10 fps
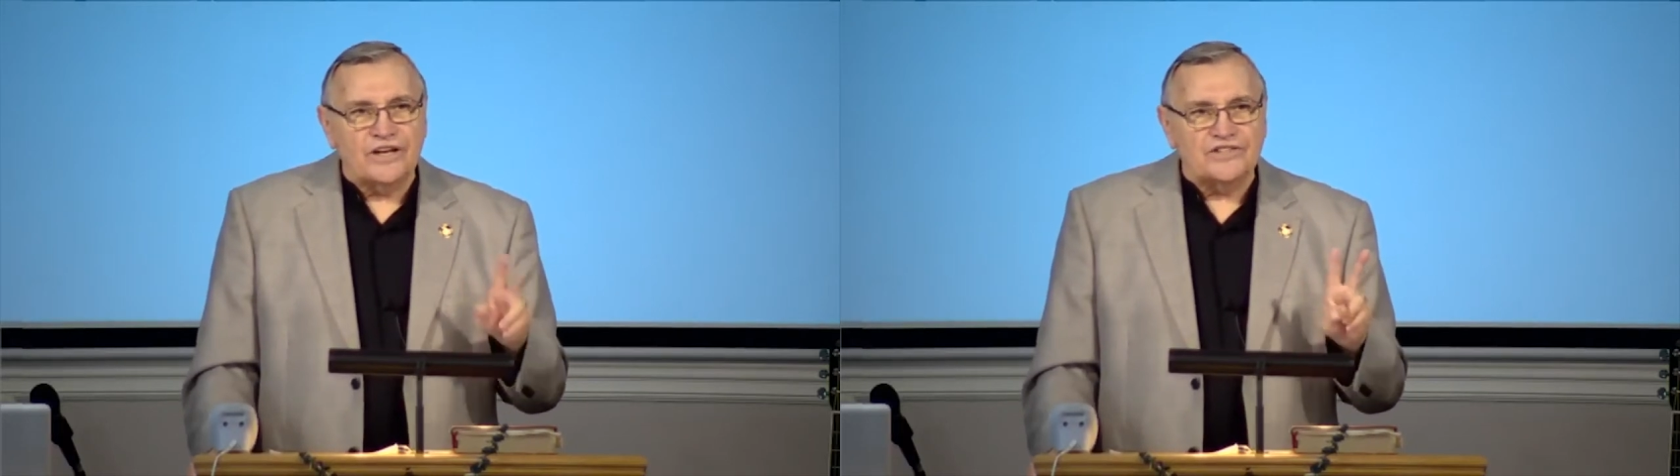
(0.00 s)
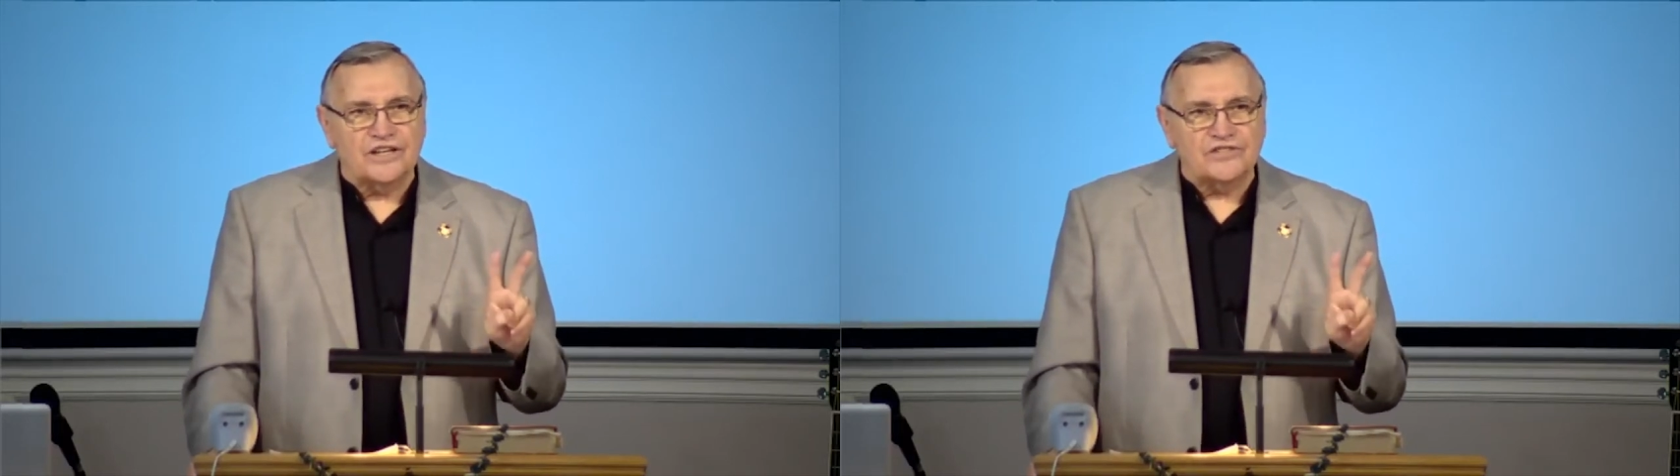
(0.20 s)

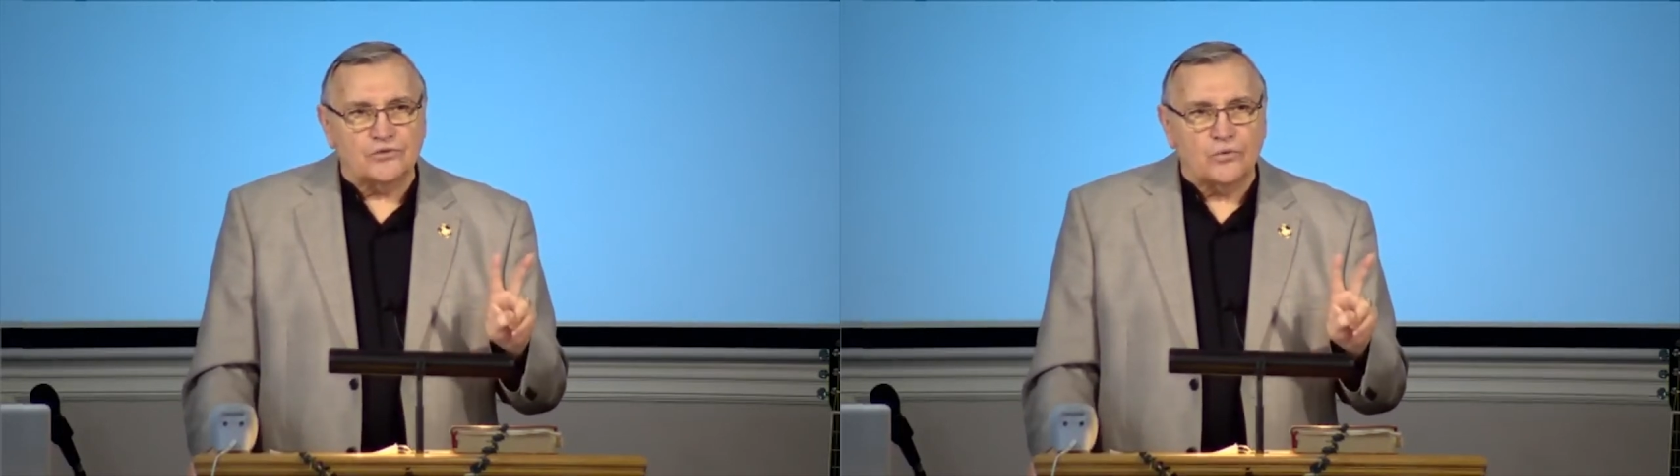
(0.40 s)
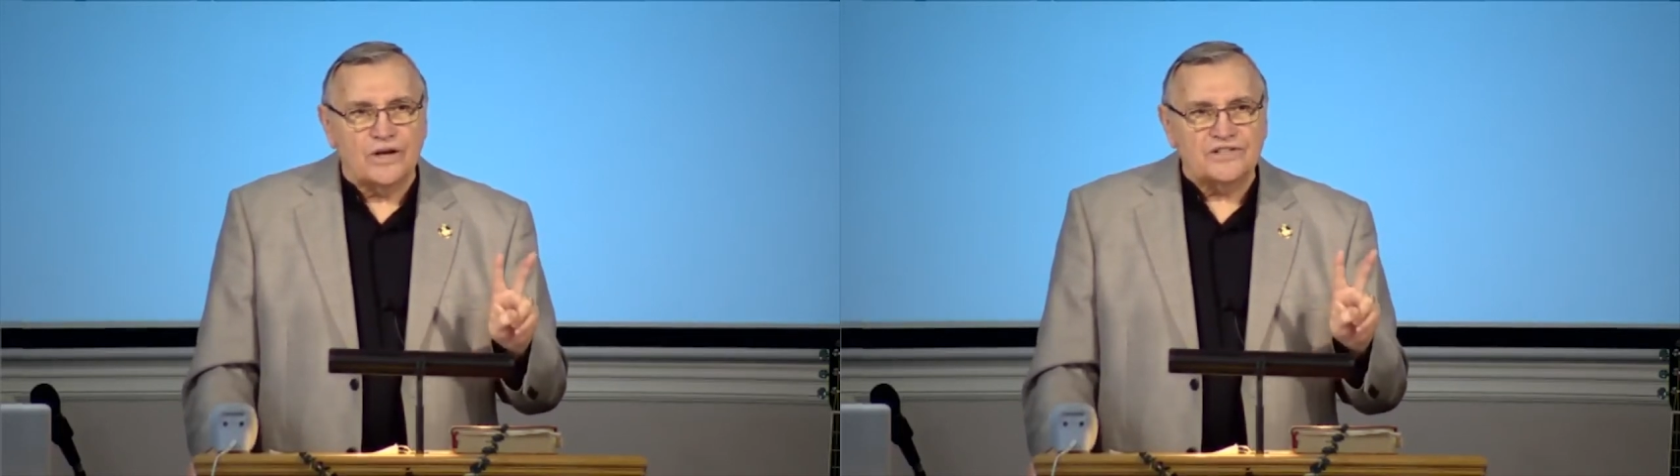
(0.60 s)
He says it
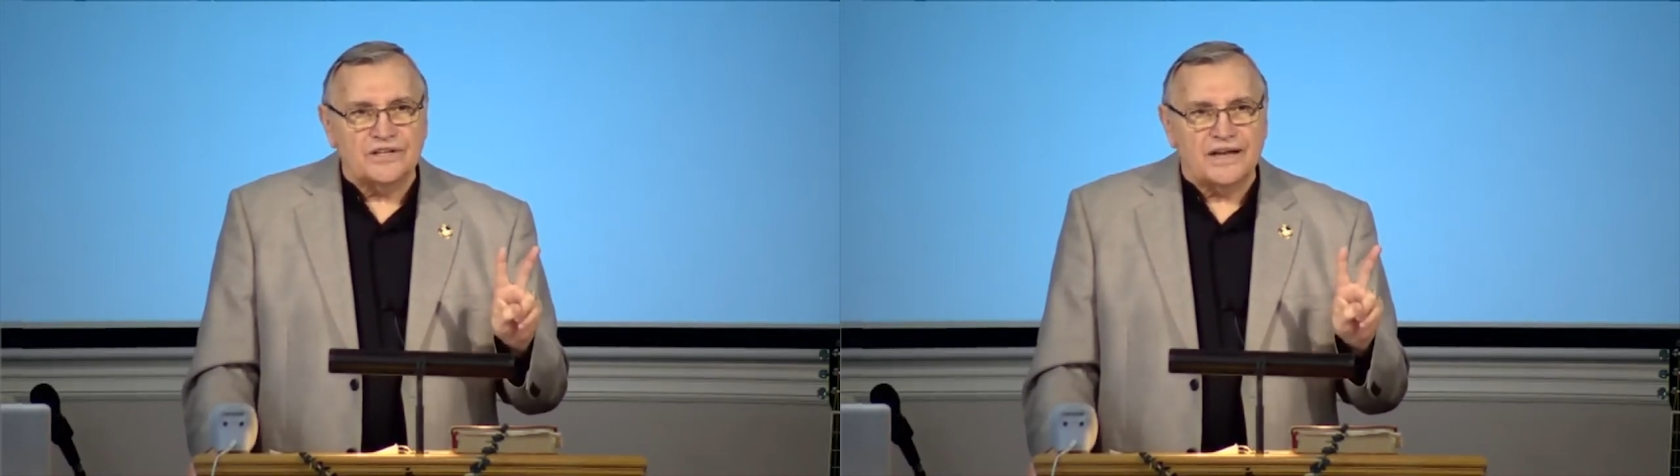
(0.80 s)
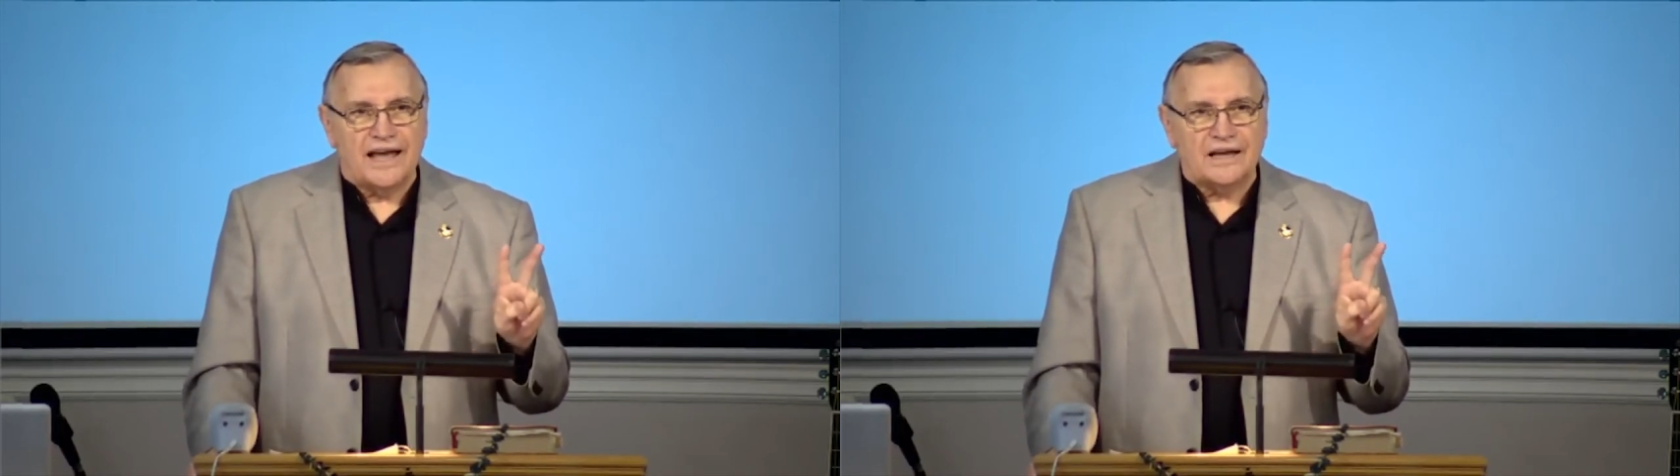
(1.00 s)
twice
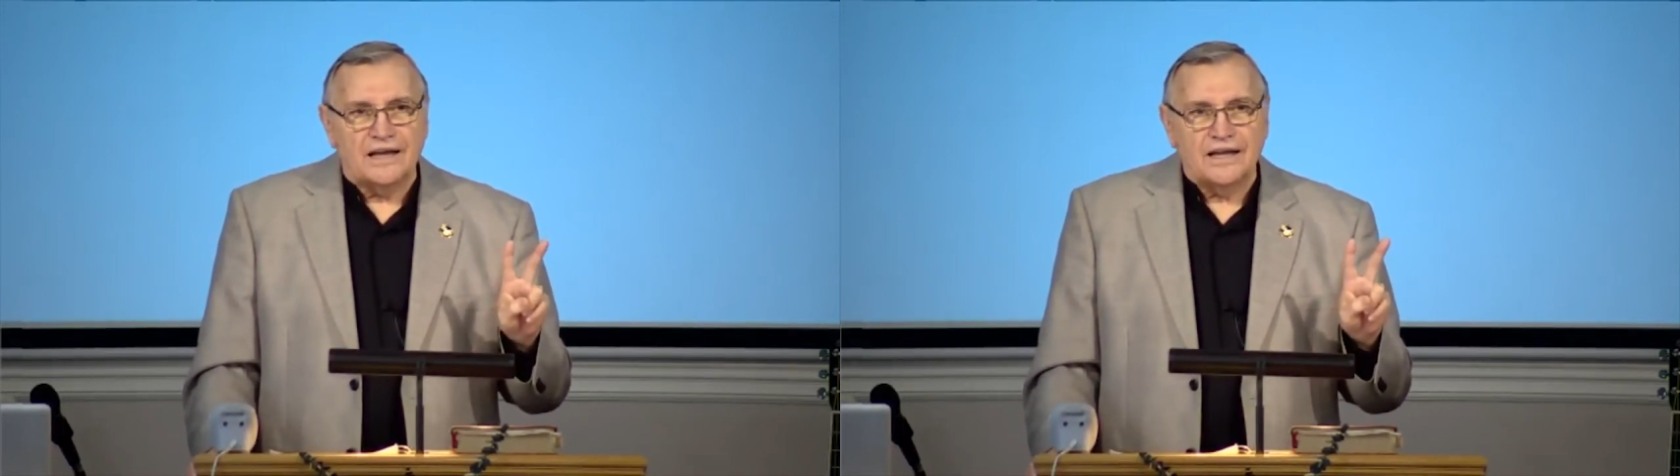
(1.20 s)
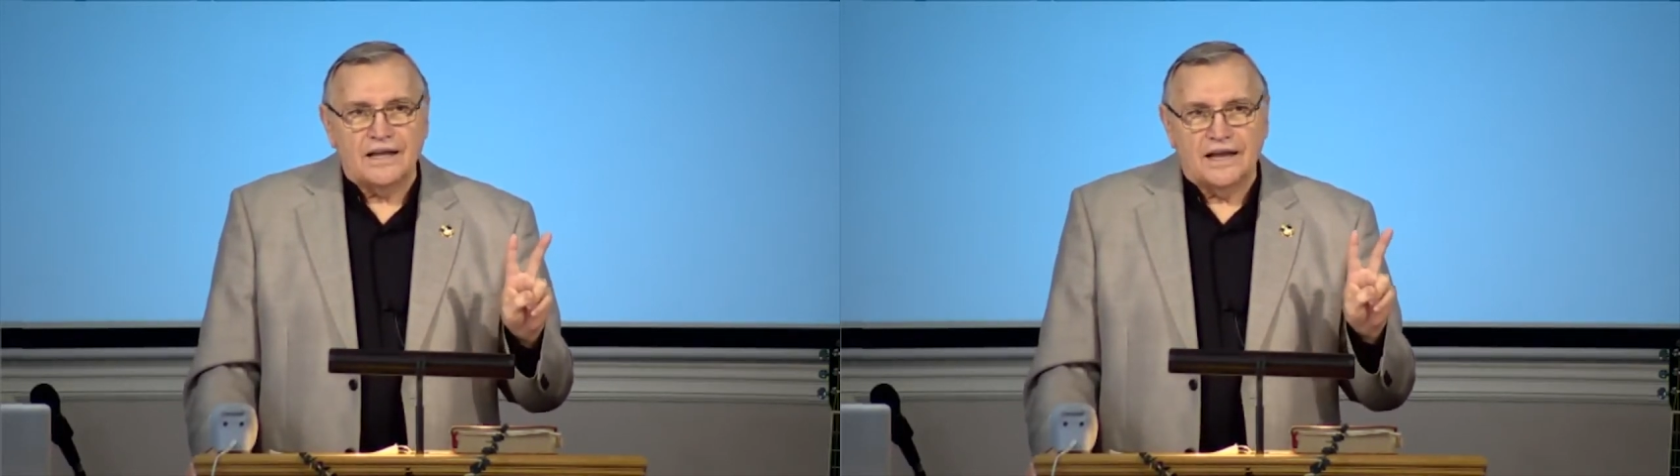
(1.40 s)
in,
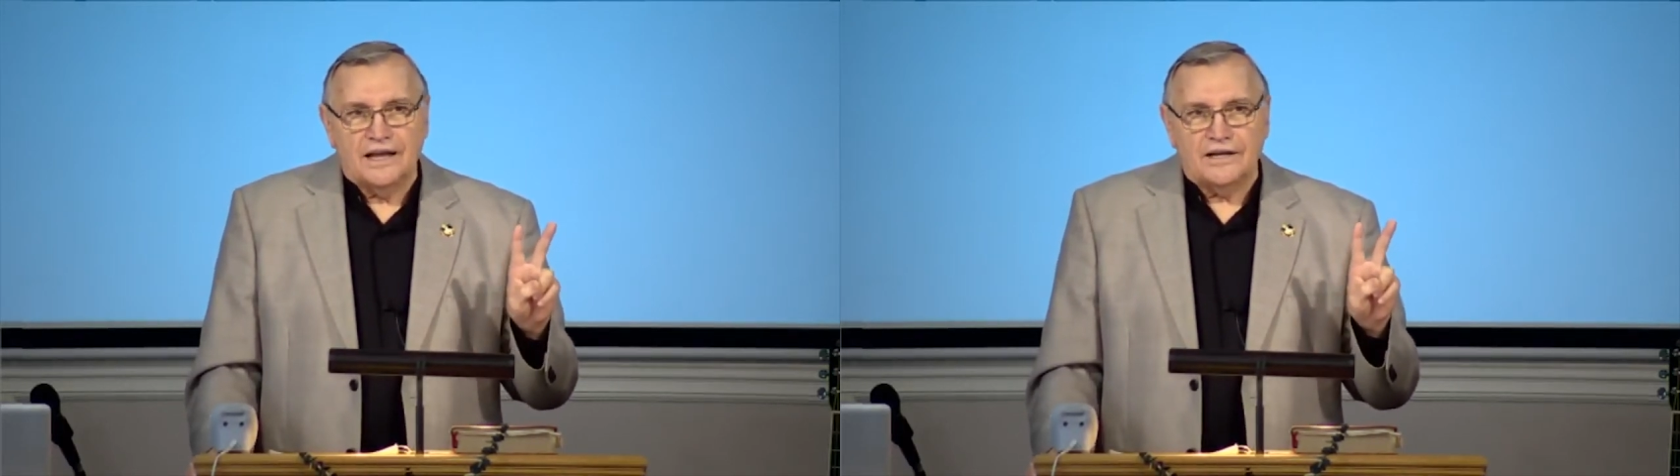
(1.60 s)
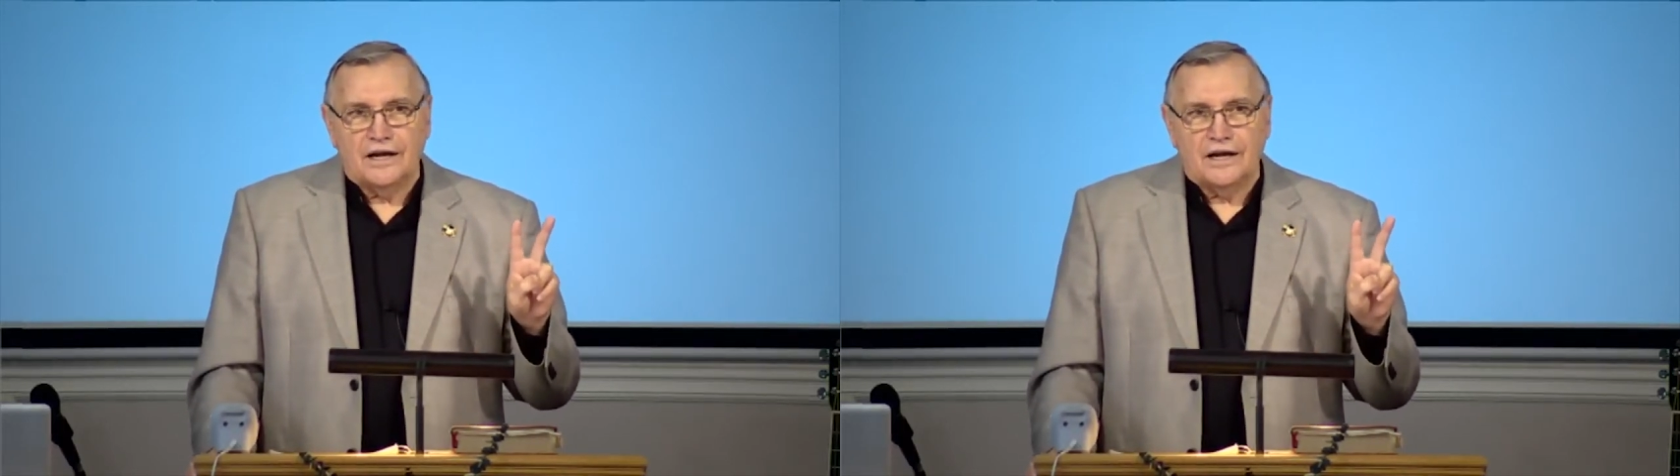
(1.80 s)
in